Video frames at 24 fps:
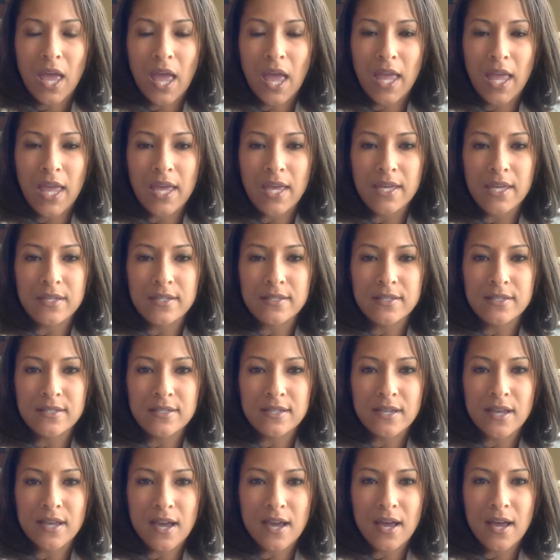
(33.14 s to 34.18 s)
and
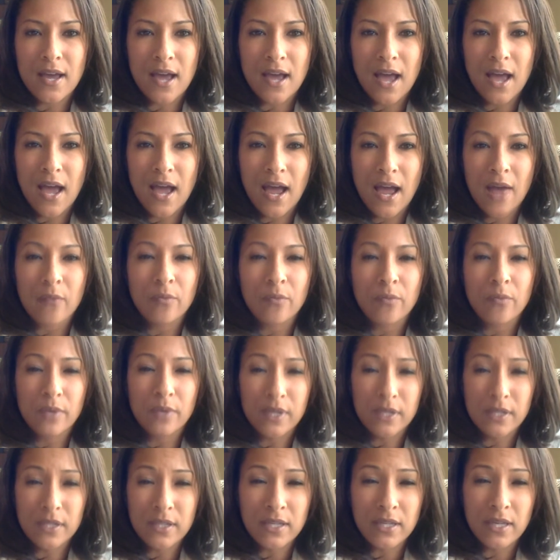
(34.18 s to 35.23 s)
I
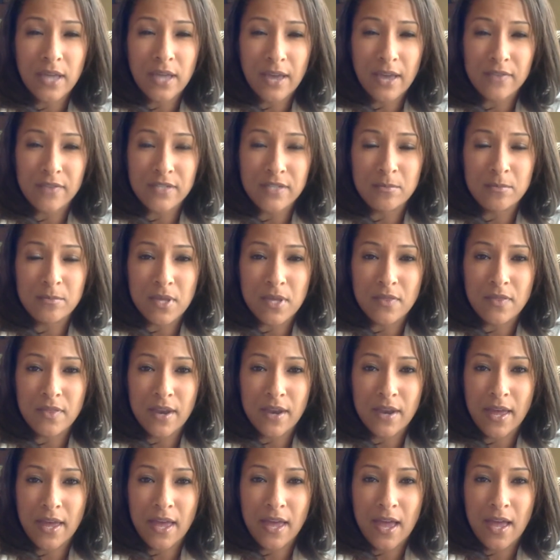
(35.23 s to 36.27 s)
really have to admit
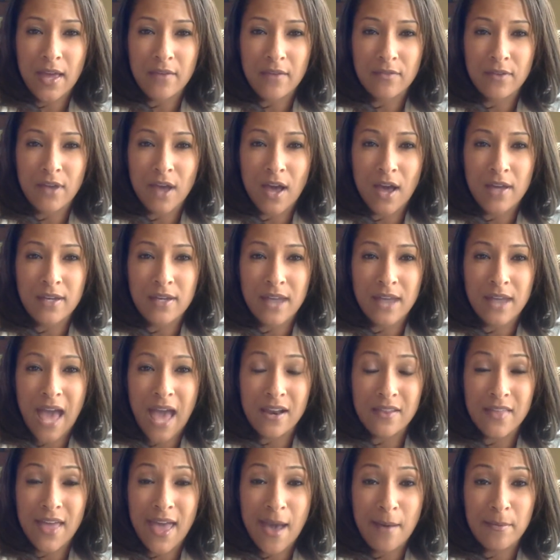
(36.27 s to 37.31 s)
that I've gotten out
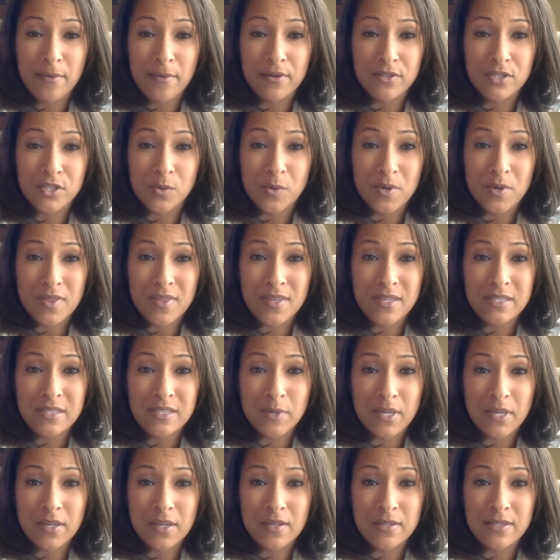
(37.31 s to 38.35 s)
of the habit of doing this
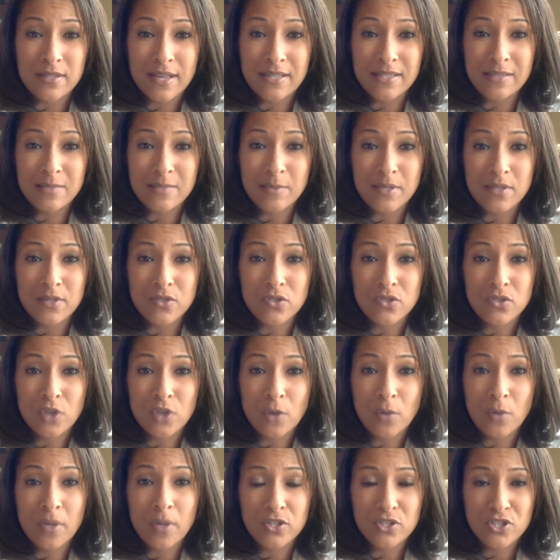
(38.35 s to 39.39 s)
because I spend so
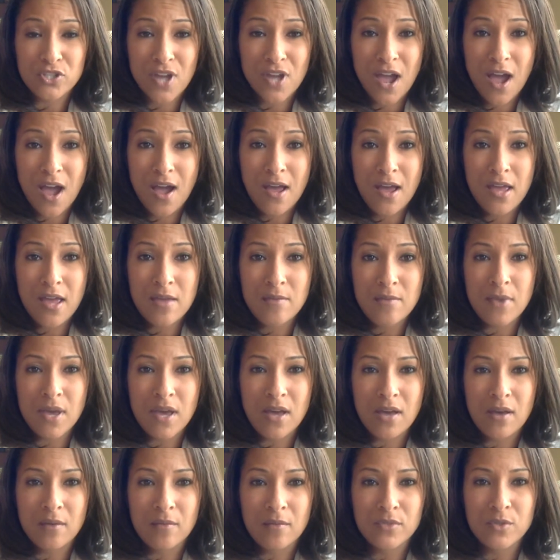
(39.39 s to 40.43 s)
much time
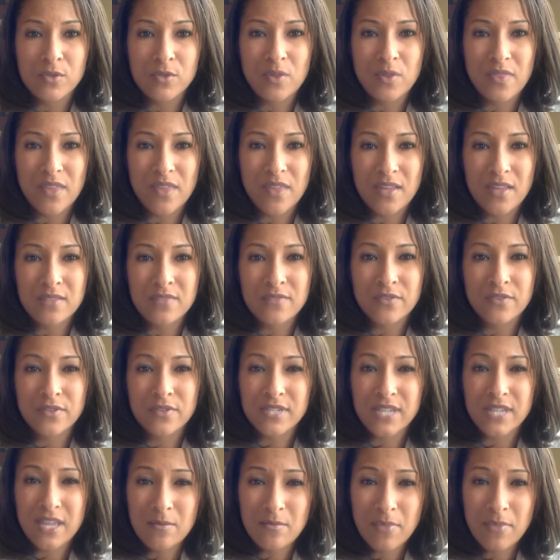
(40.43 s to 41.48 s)
doing things for the
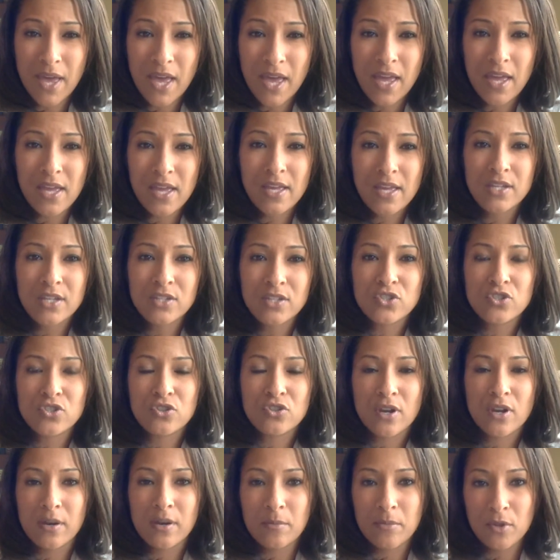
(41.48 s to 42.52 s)
team page,
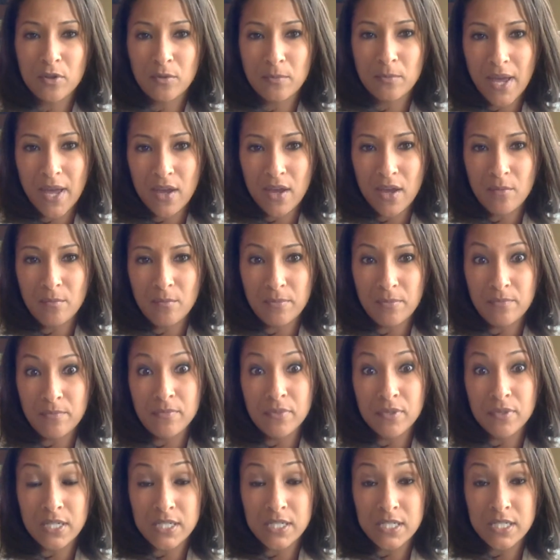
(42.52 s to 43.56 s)
trying to
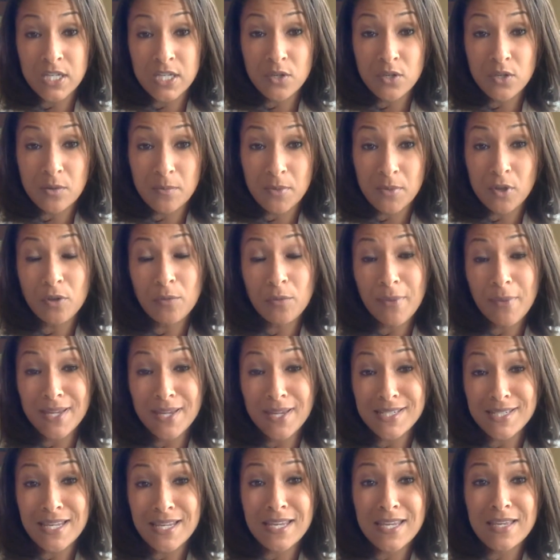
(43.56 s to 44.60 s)
continue to build my
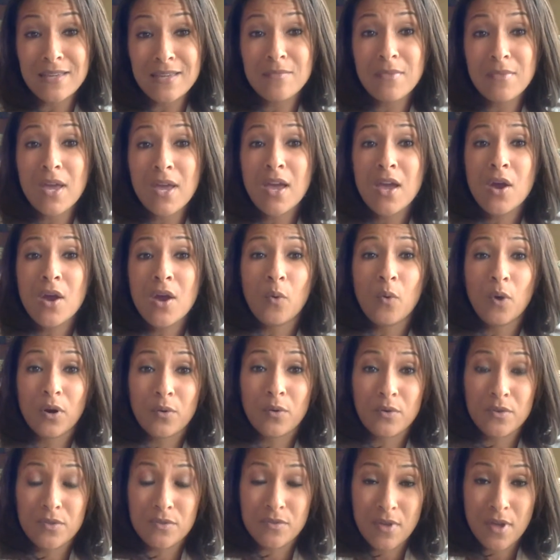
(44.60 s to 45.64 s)
team, work
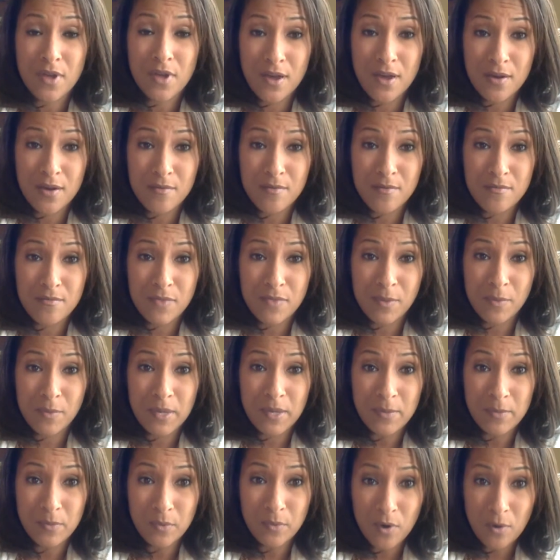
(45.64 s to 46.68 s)
with the
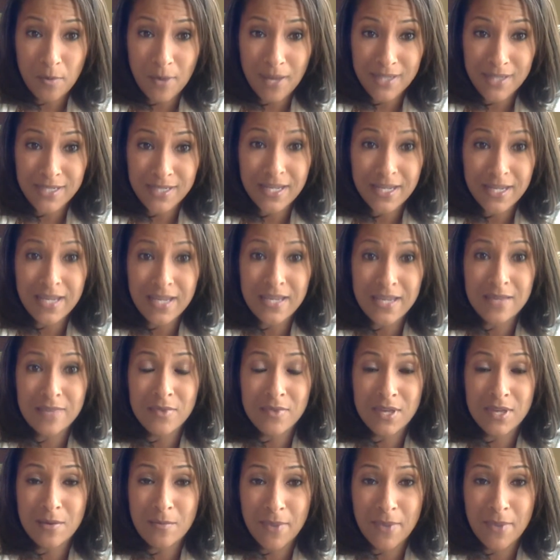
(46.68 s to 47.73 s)
people on my team,
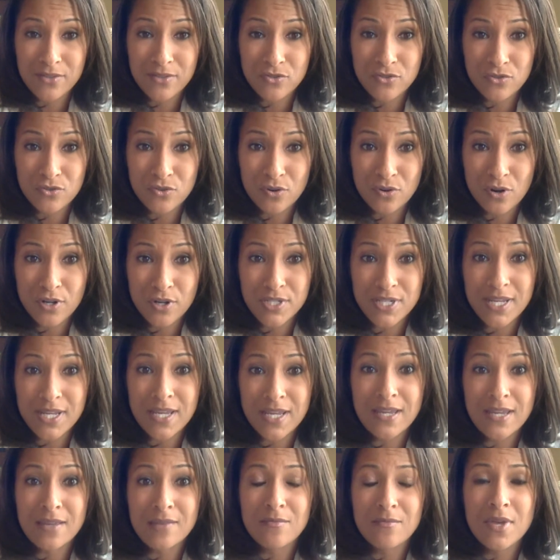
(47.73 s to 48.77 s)
the ambassadors on our
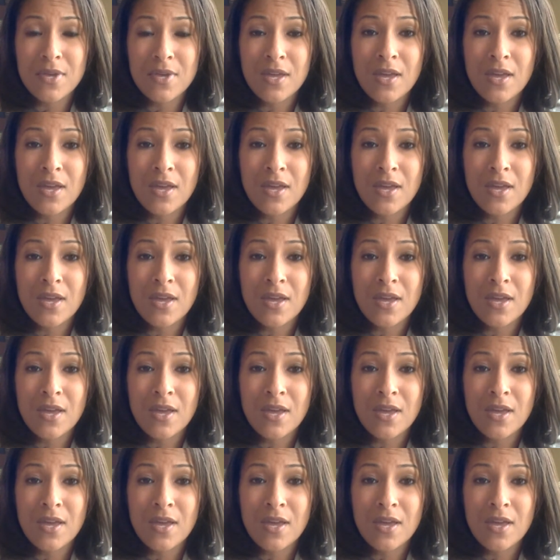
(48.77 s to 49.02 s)
team.